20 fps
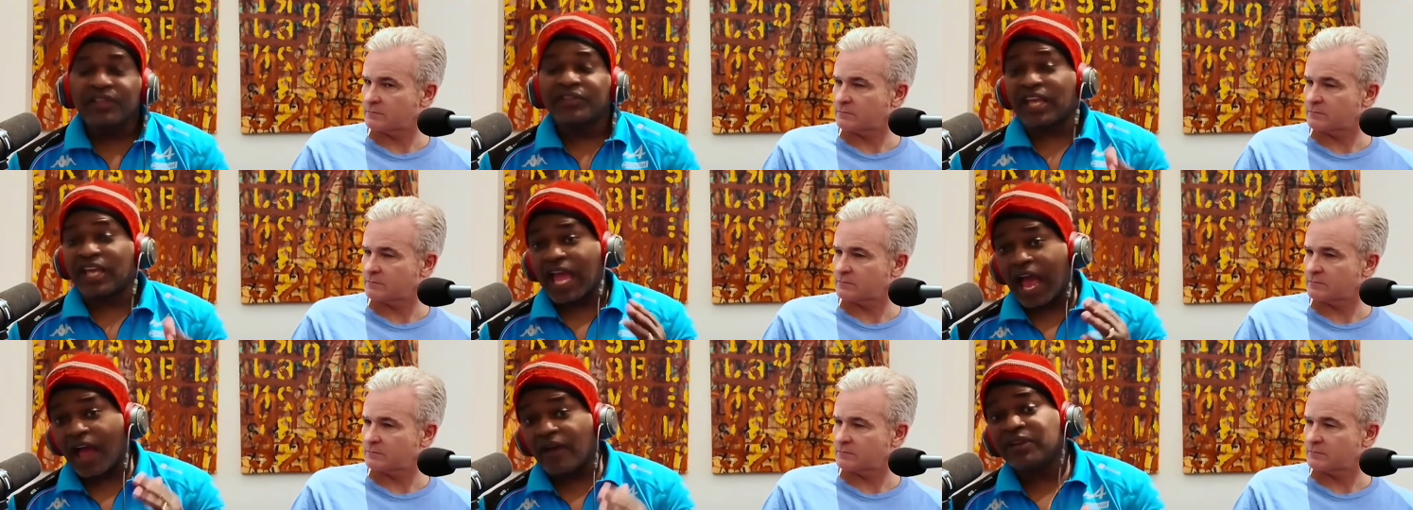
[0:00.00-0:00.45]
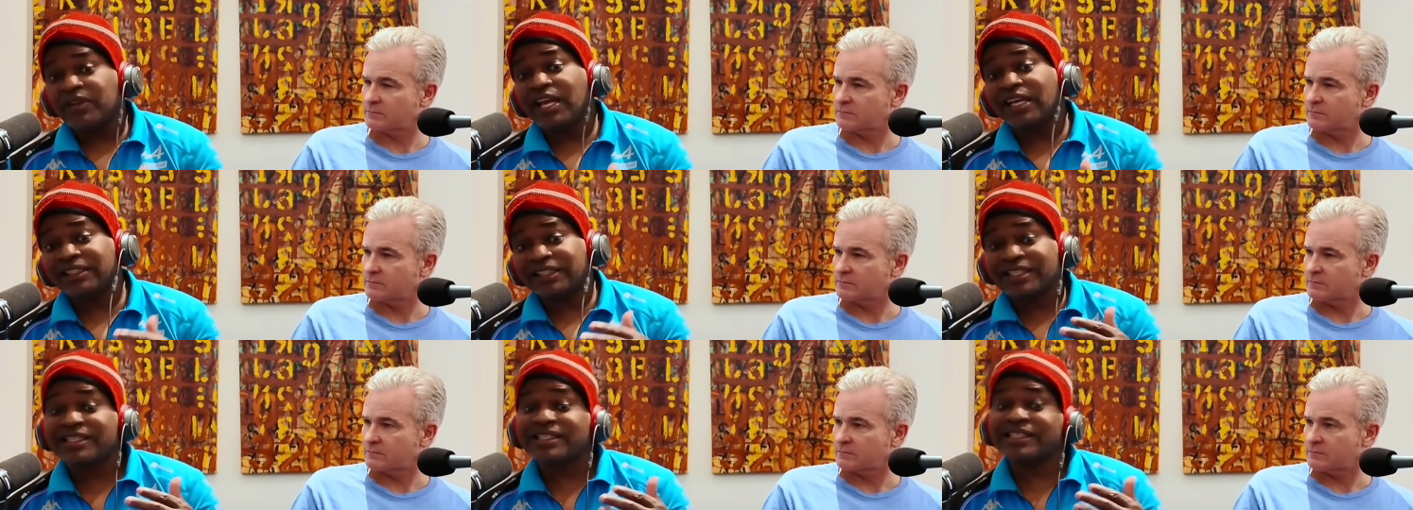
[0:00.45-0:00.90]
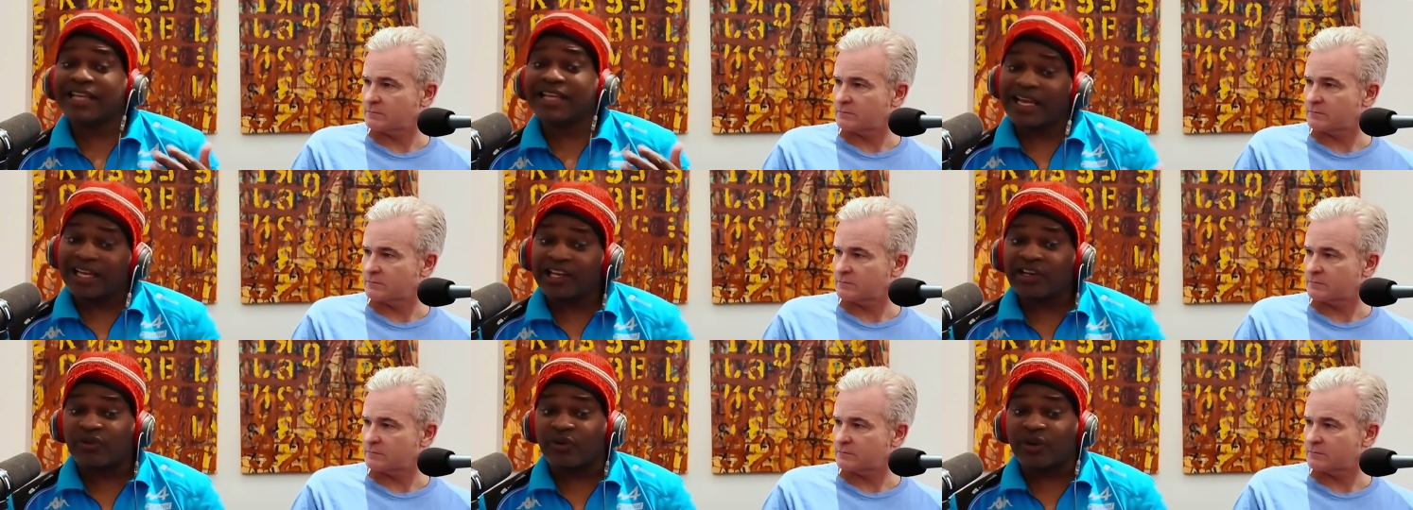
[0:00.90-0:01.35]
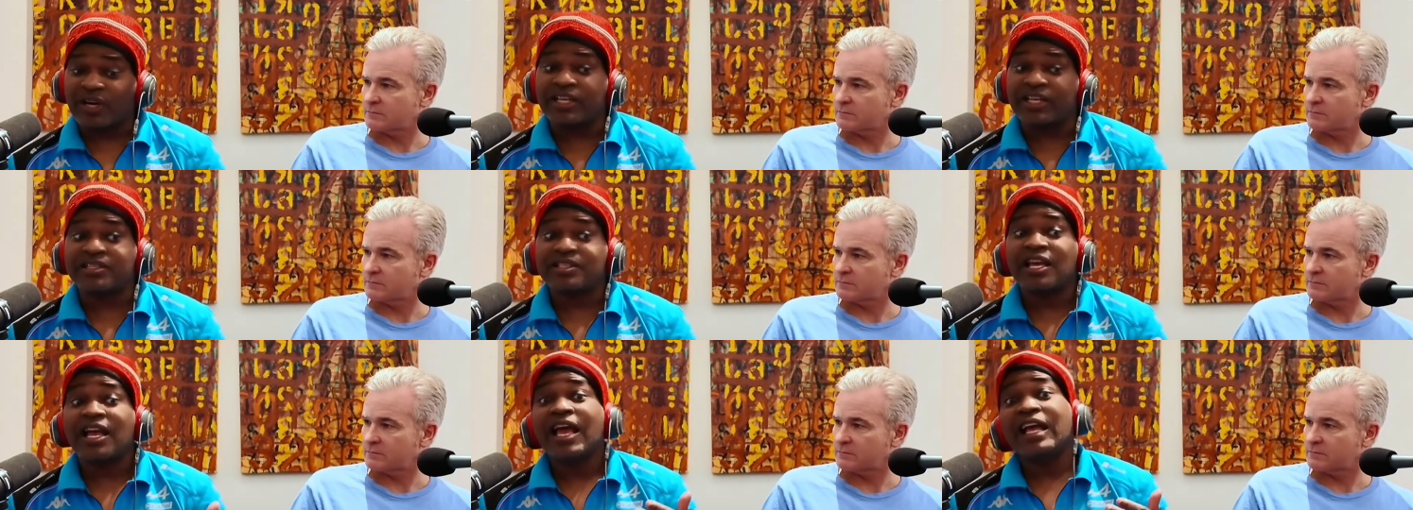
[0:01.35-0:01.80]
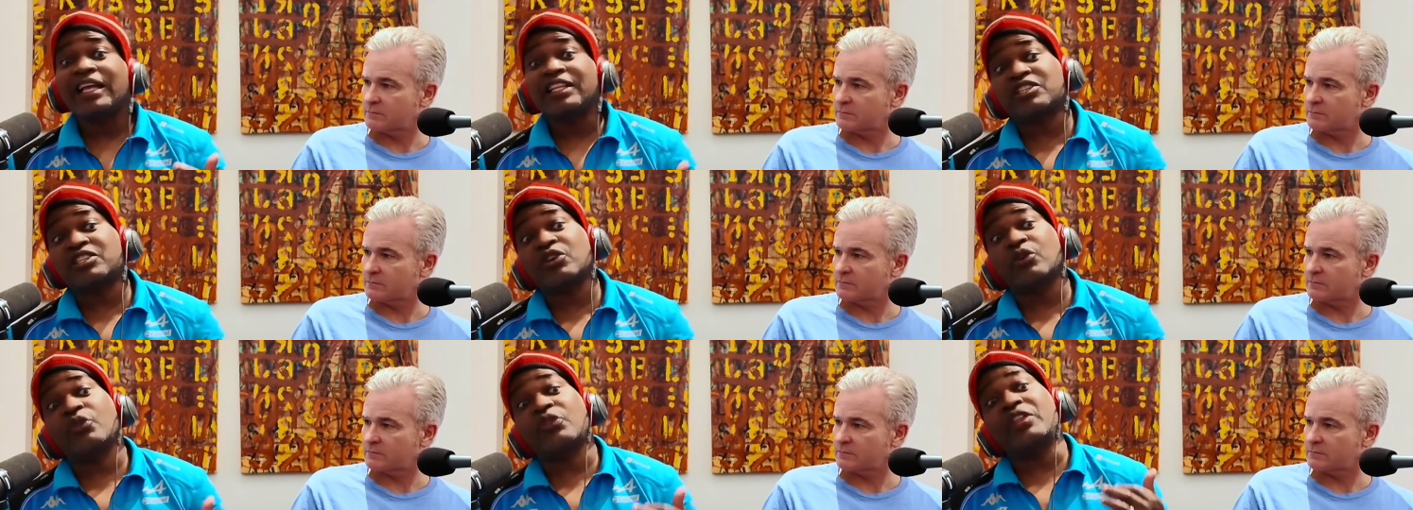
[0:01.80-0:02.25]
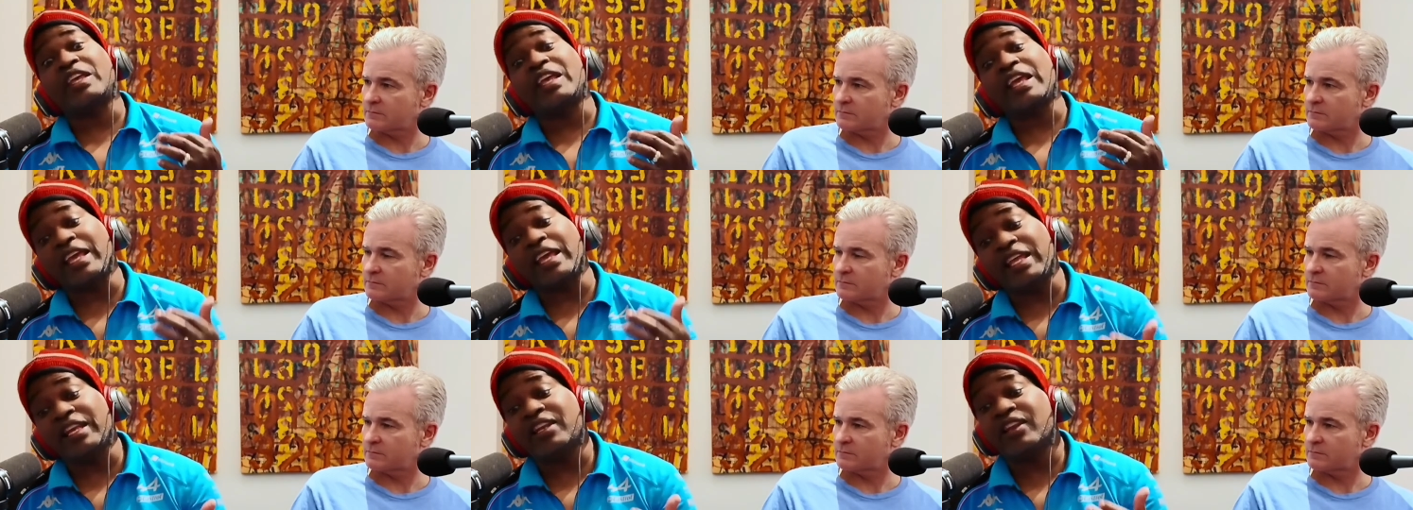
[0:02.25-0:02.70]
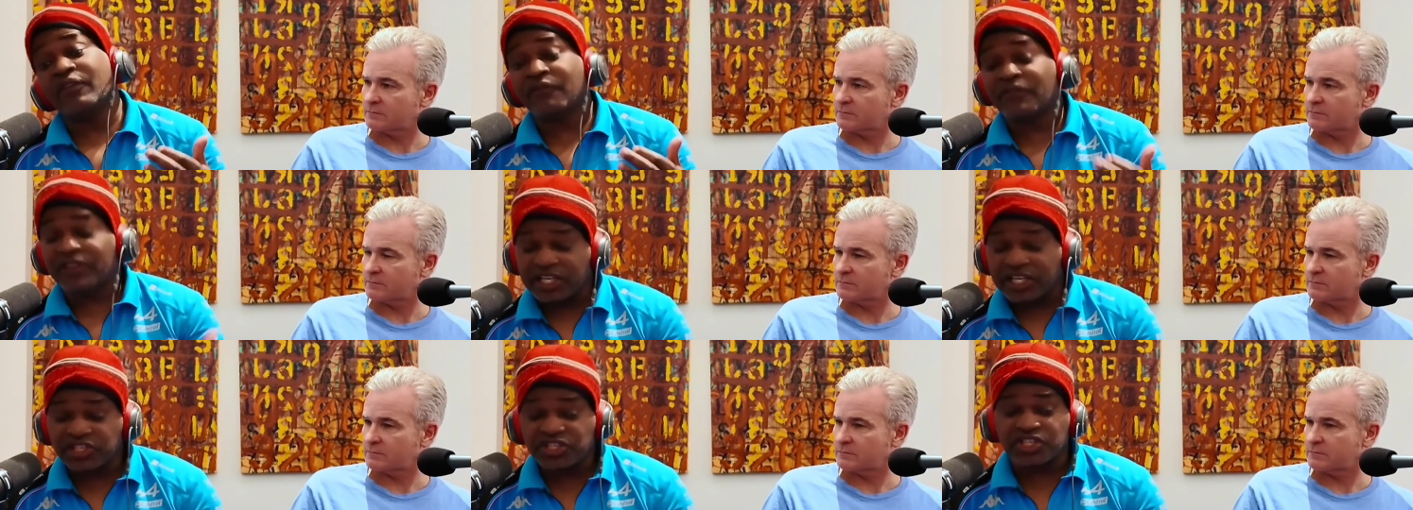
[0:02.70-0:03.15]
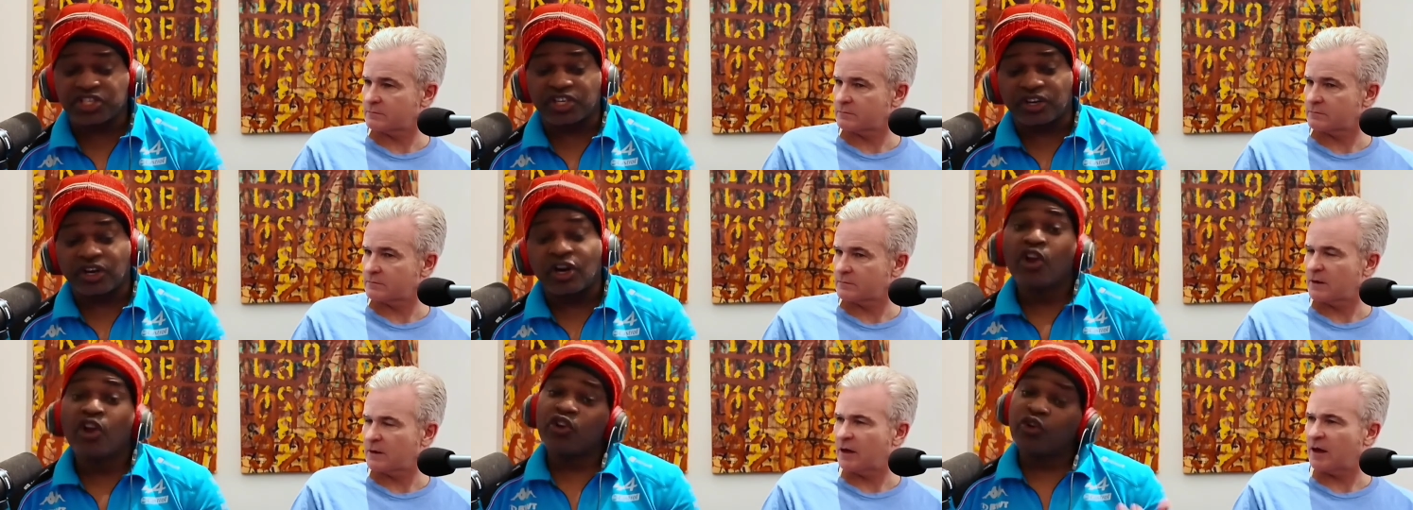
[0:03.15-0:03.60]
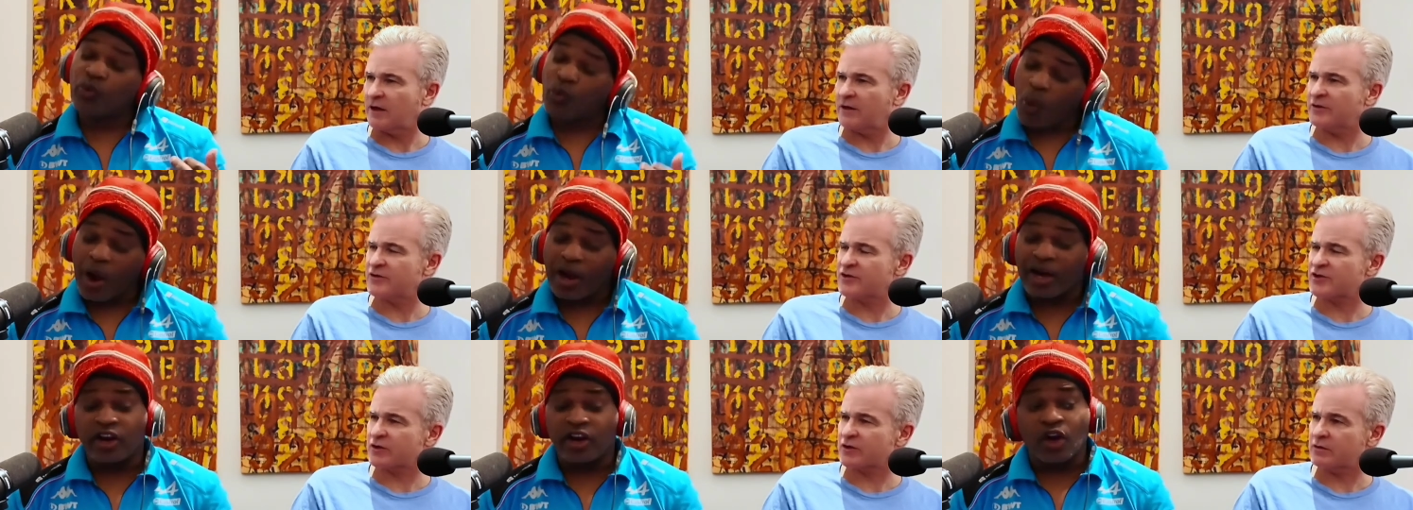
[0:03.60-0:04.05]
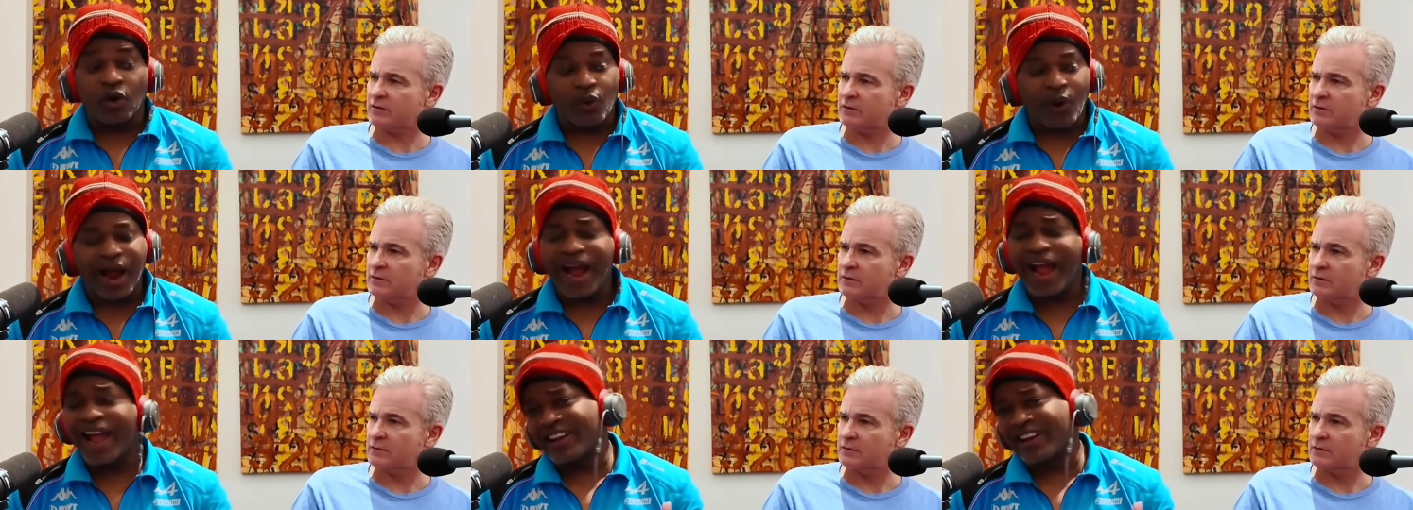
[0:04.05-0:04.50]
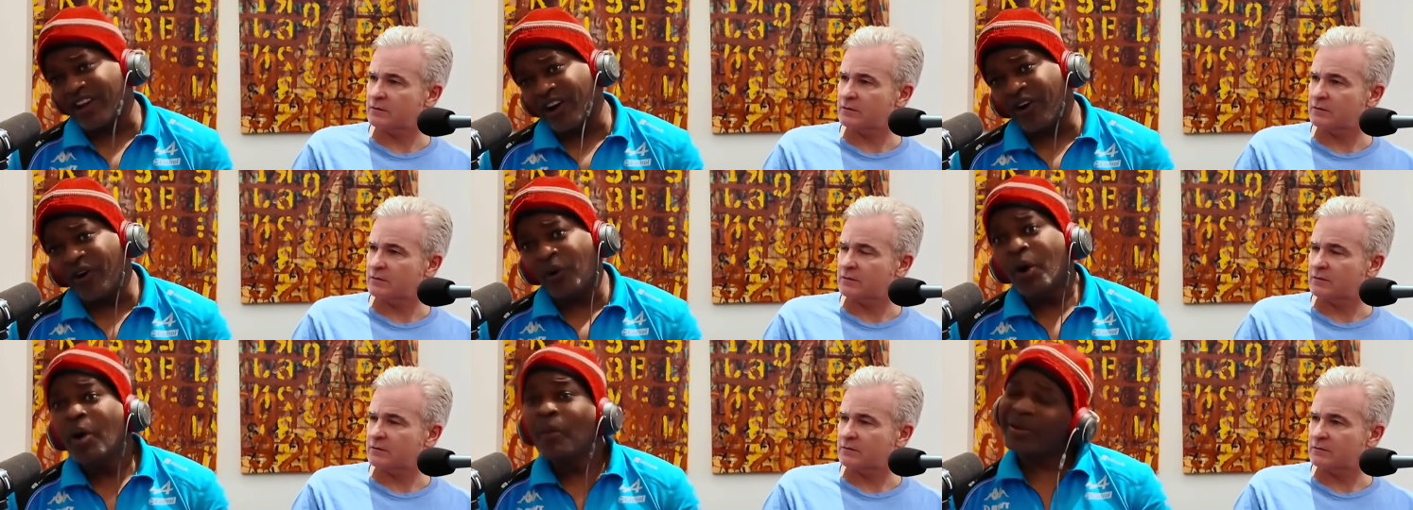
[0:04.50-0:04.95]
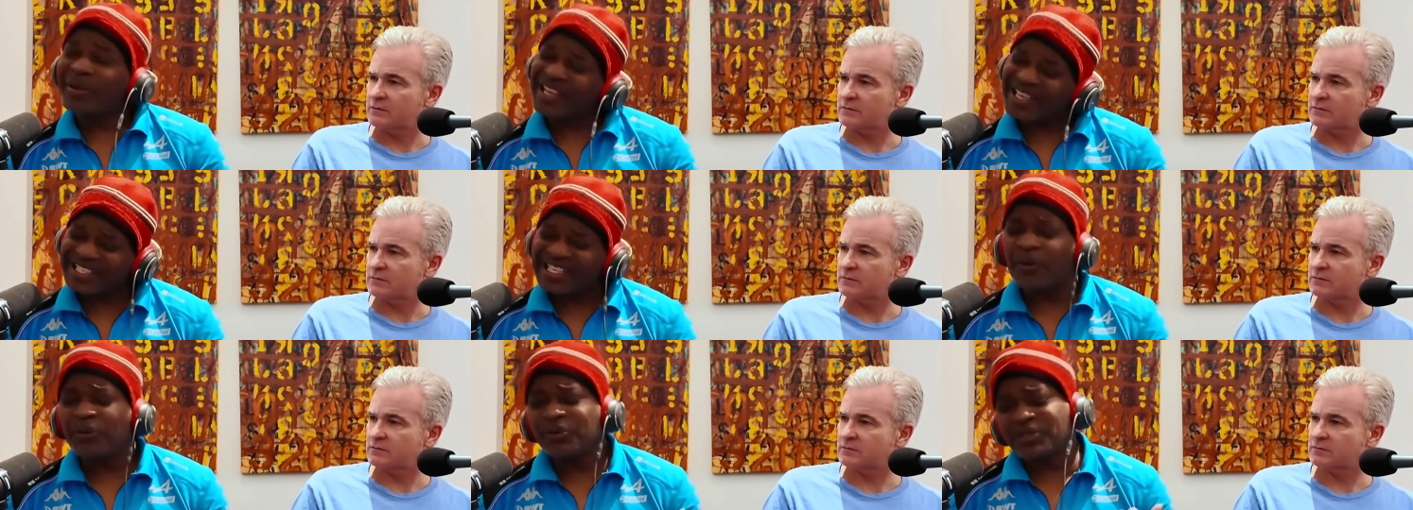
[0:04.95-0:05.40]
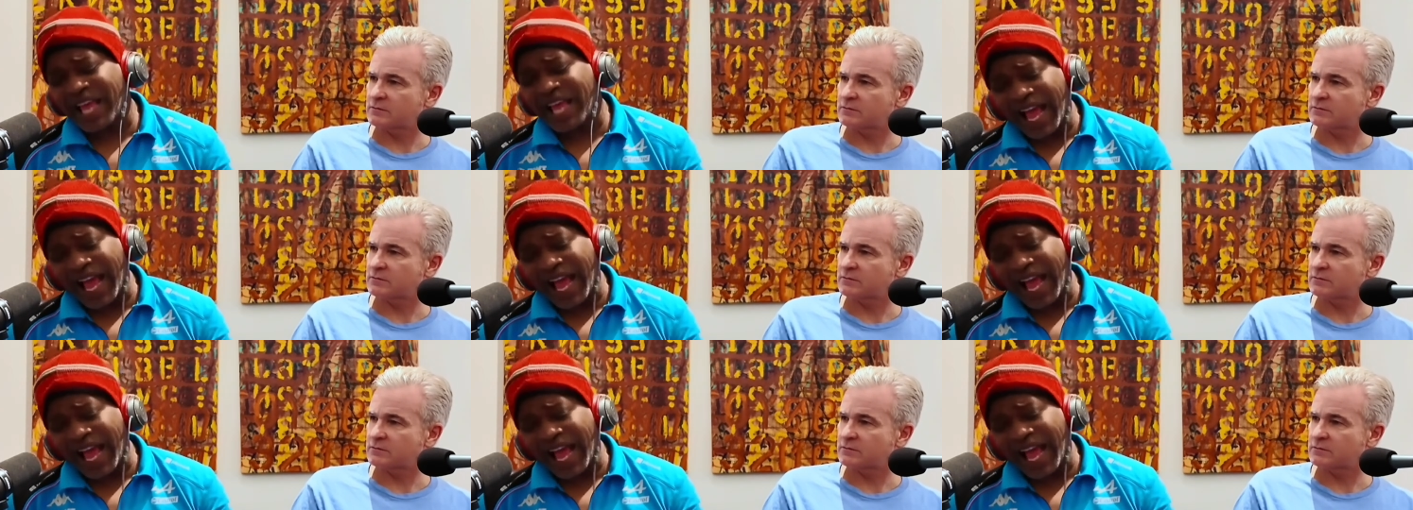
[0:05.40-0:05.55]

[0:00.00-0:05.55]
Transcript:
Speaker 1: They haven't had the second race until the end of this year. Now, you want to sure? know why I know? Because I was